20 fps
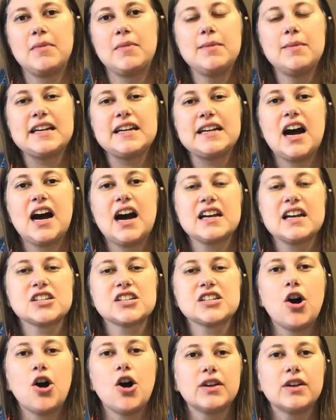Maybe God
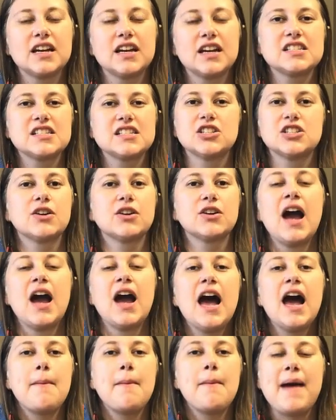is calling us to
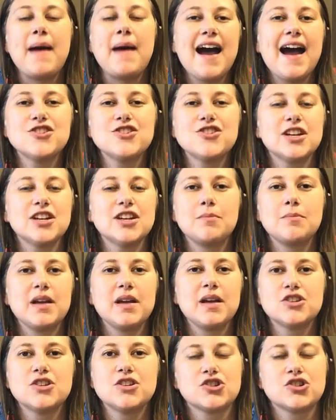imagine
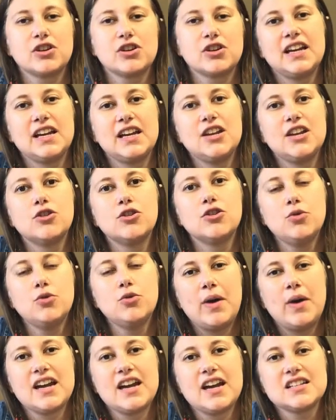ministry in
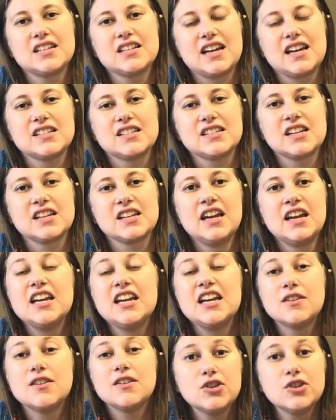new ways as
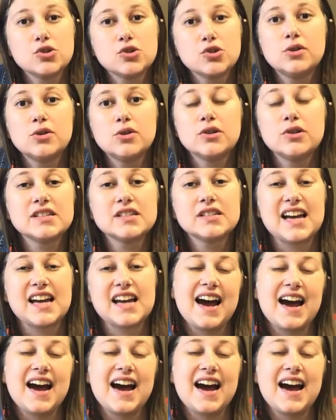individuals,